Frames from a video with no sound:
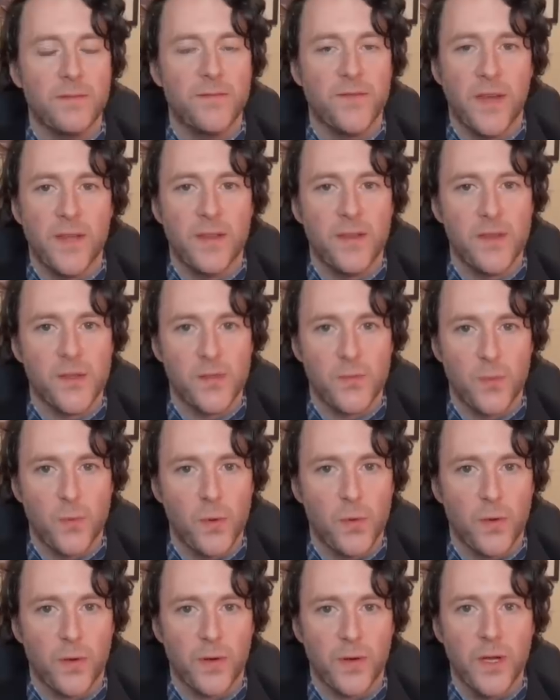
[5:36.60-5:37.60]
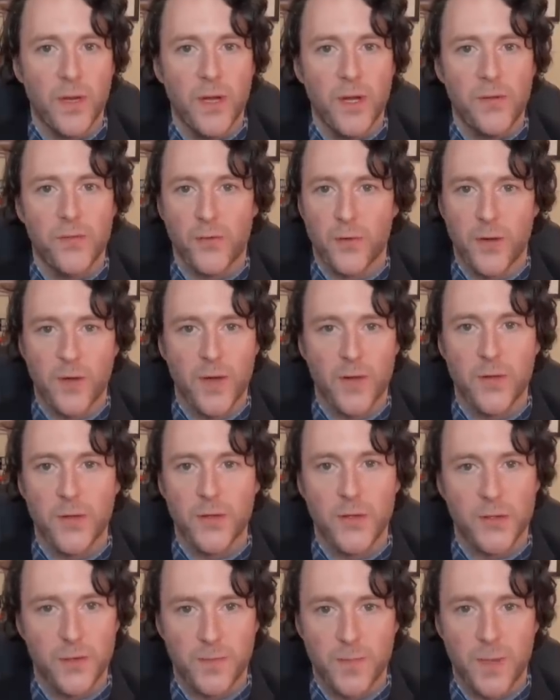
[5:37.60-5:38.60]
fight this war for another
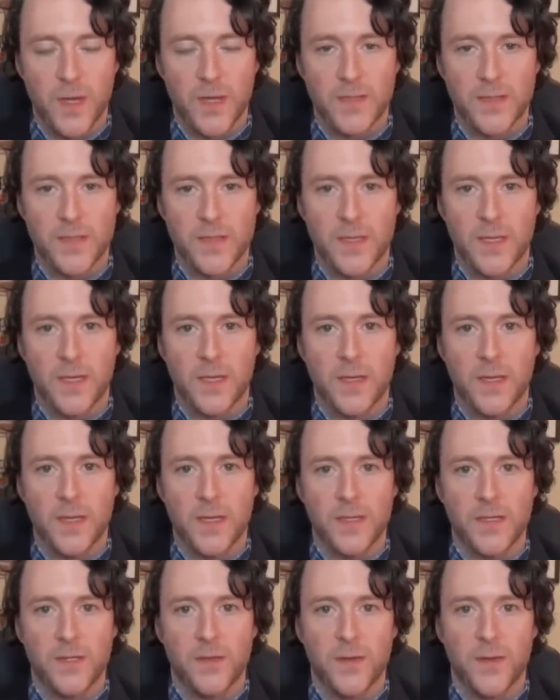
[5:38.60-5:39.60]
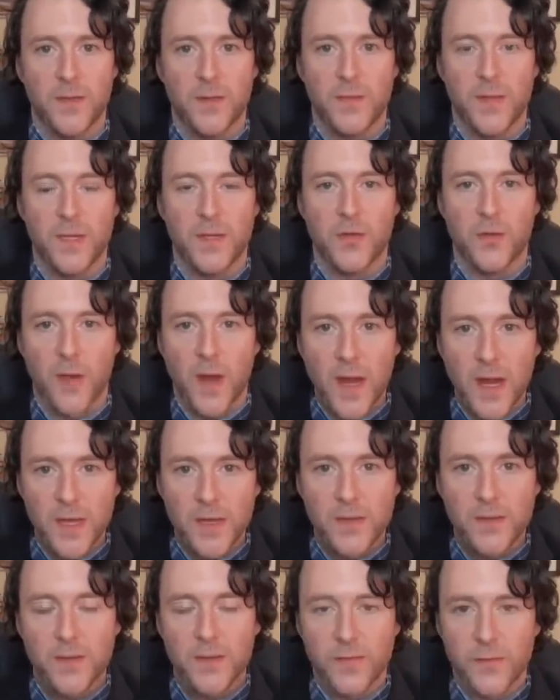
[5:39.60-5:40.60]
two months. Uh, it is going to be
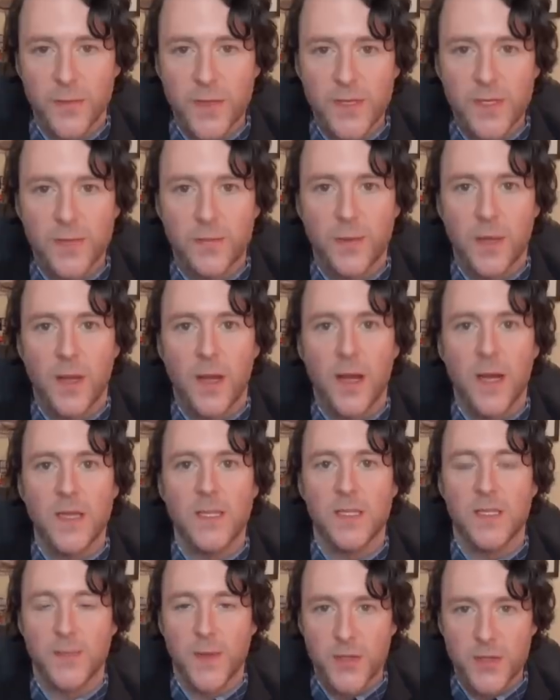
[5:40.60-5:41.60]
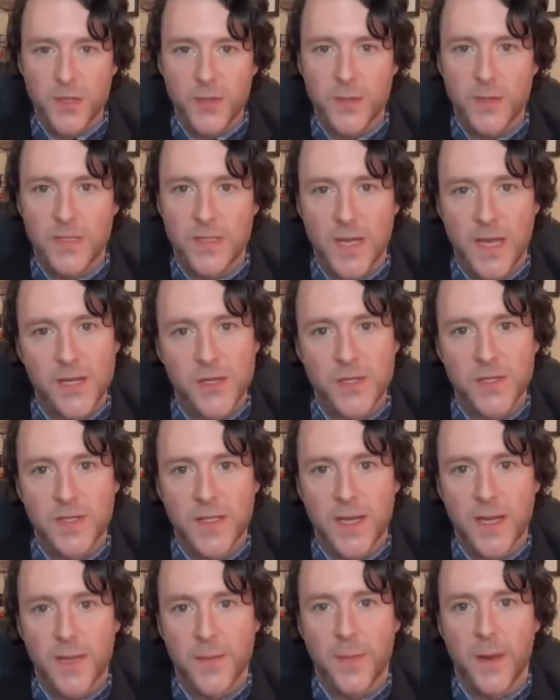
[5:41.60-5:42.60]
drained and resupplies, especially when sanctions
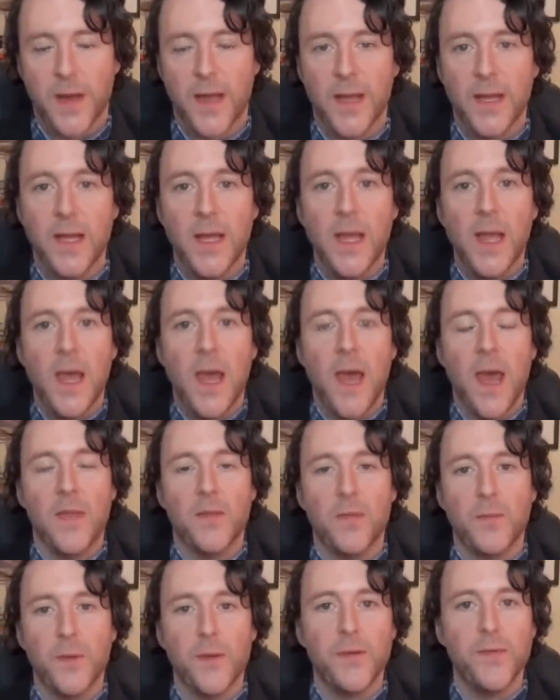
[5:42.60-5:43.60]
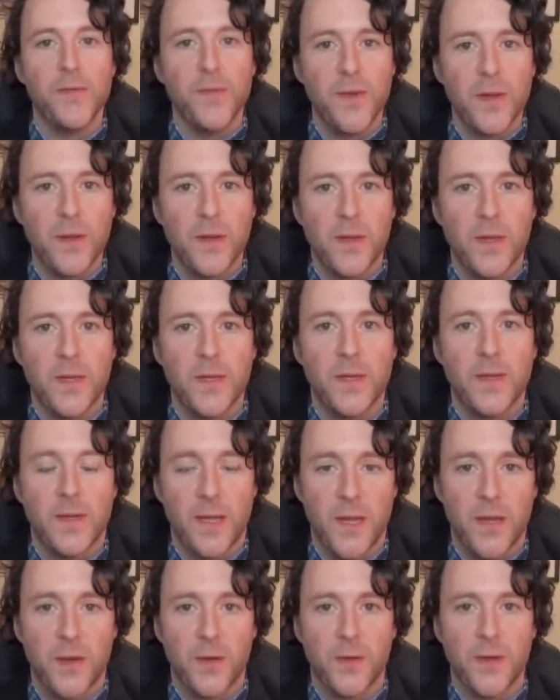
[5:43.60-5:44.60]
take a bite. And the real fear here,
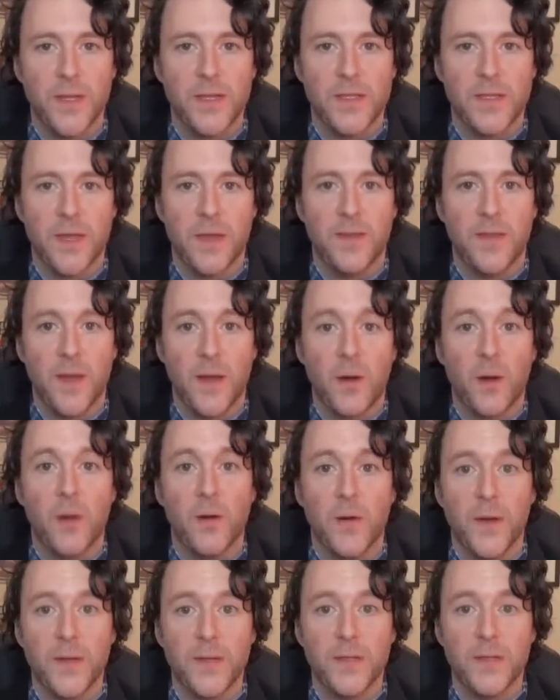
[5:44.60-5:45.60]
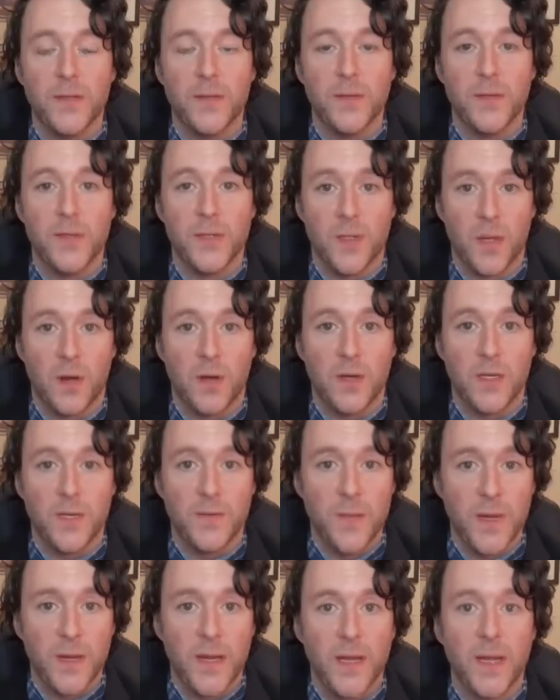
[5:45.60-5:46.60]
here is that they are going to start
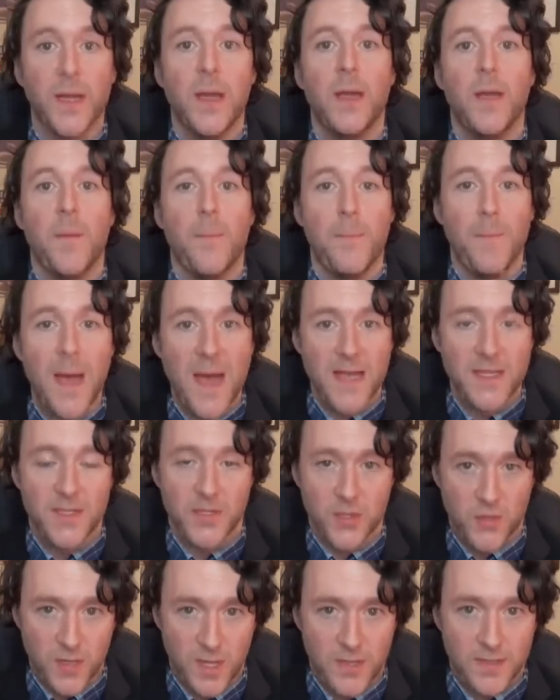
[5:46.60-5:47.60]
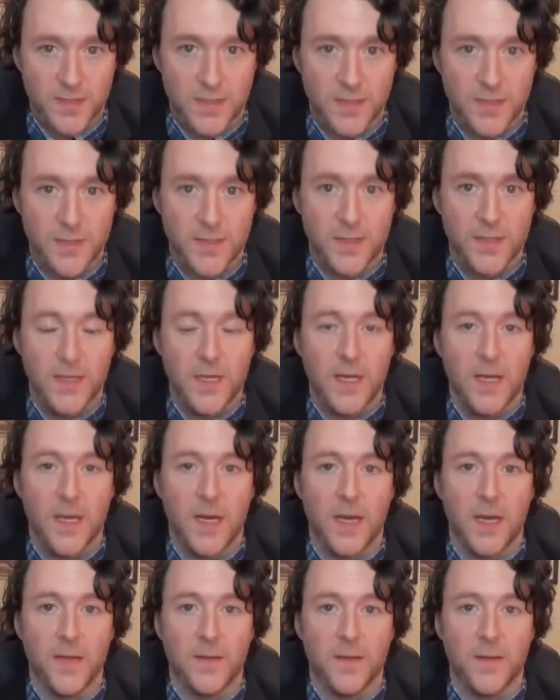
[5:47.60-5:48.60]
committing mass atrocities.
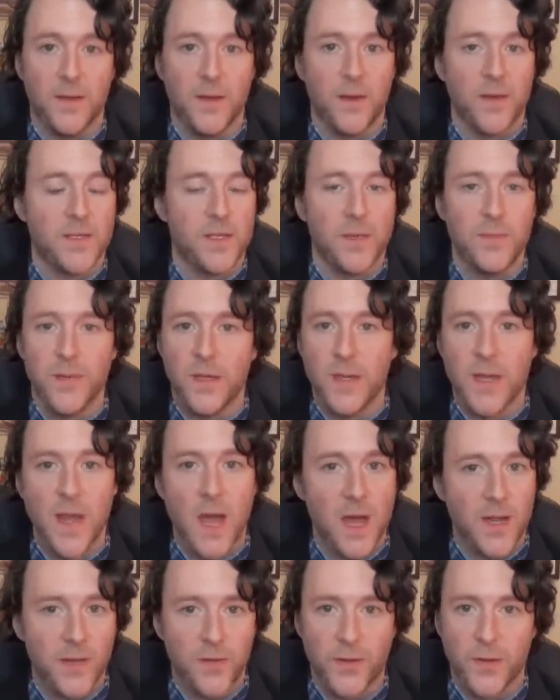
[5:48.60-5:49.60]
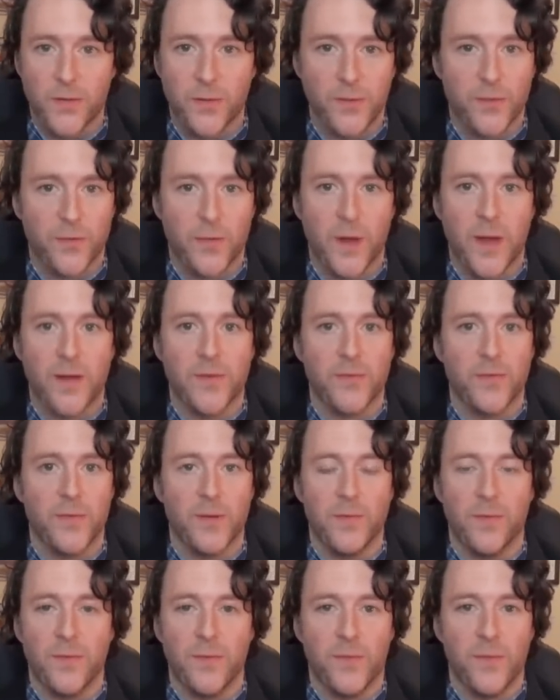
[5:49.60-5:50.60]
Uh, that they're simply not going to refrain
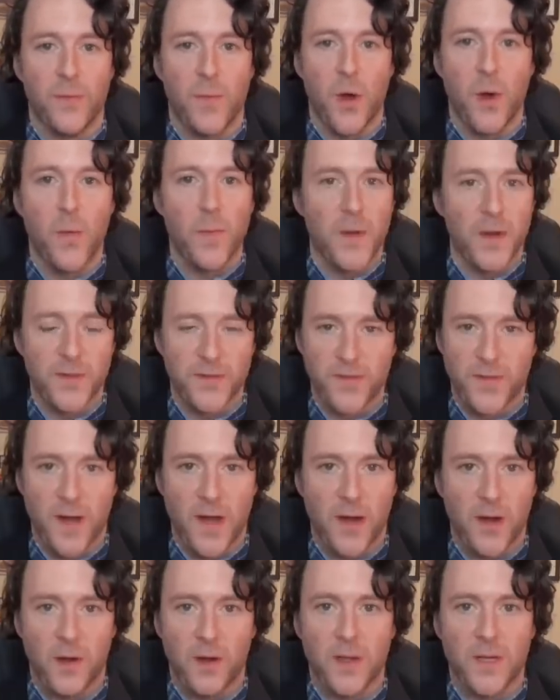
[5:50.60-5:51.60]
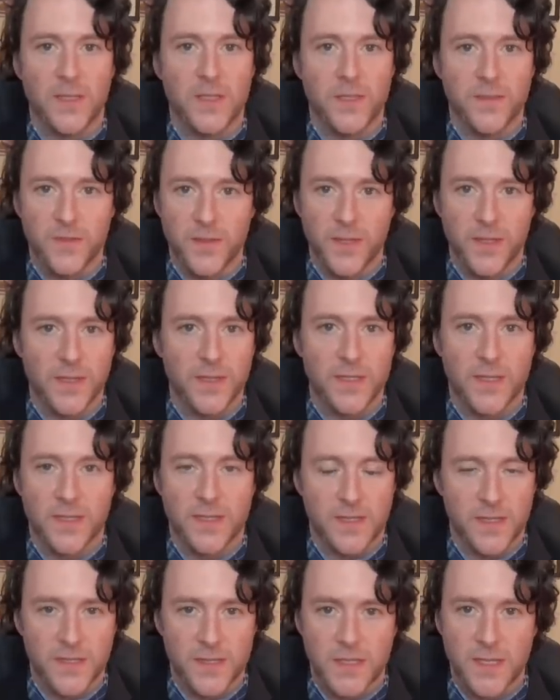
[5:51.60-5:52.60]
from from opening fire on civilians
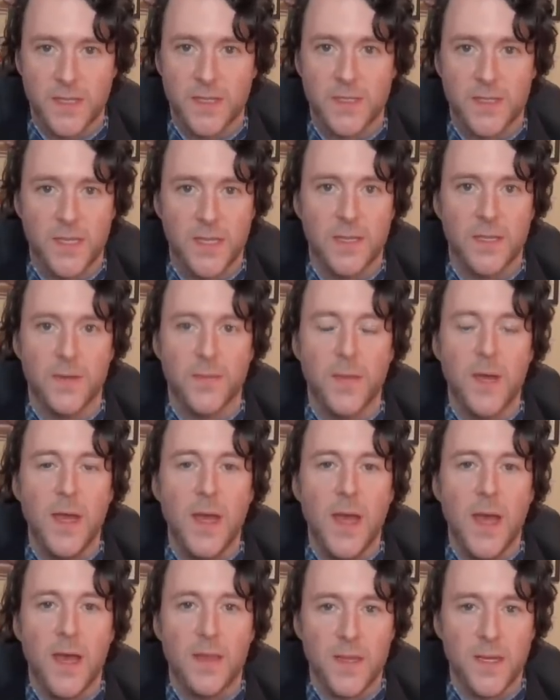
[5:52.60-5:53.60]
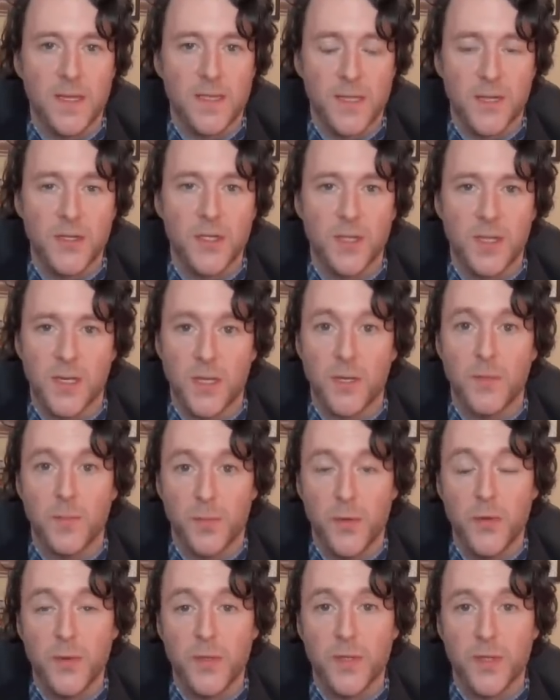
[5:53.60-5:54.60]
as they see, see them, and that essentially, you know,
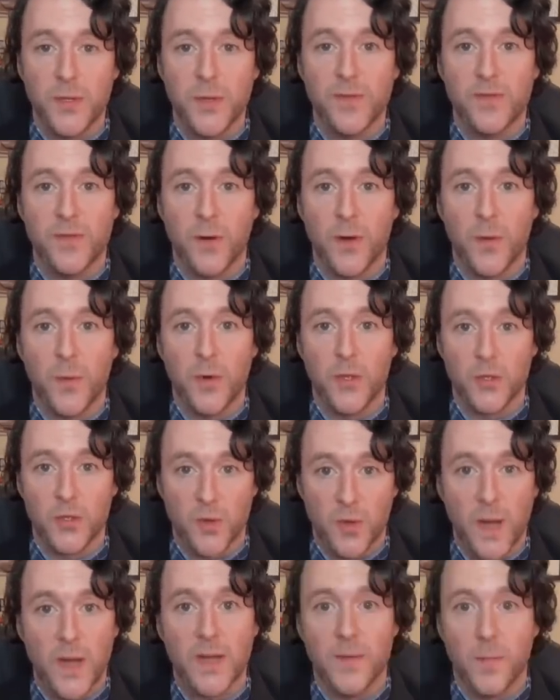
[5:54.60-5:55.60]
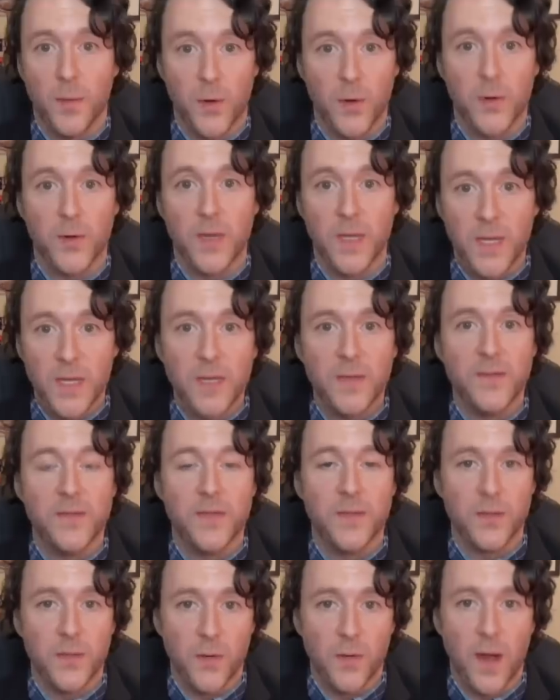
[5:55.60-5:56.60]
Putin could very well try to burn Kiev
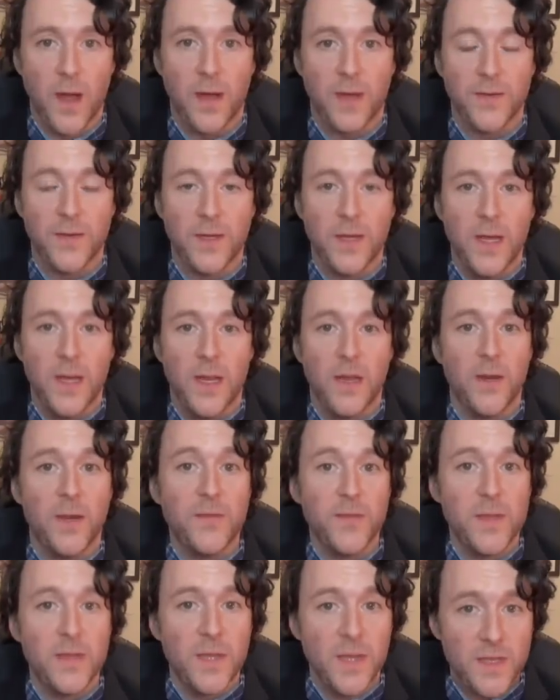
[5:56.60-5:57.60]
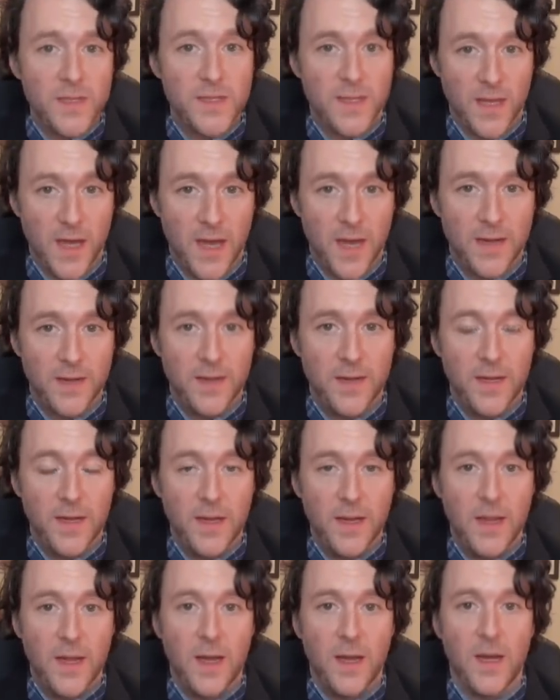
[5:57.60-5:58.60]
to the ground. Now, if he does that,
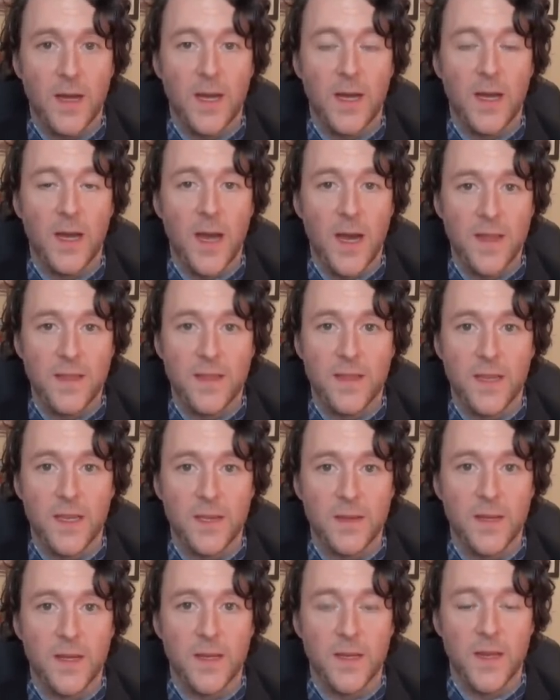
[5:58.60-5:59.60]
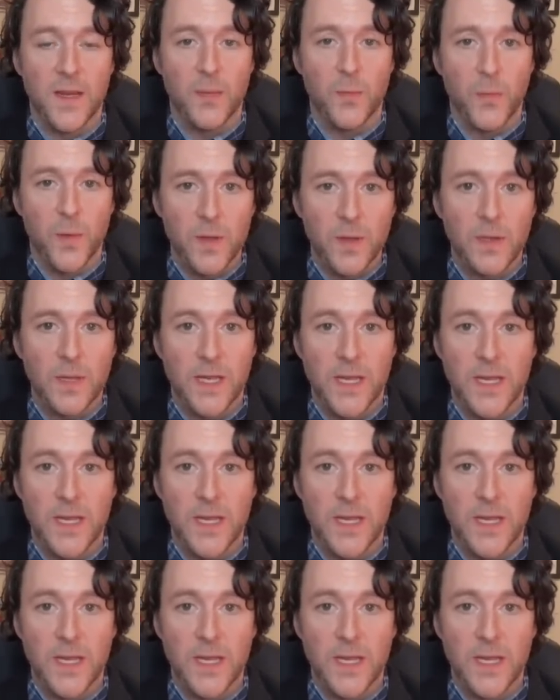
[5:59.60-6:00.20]
uh, I think it, it, it, will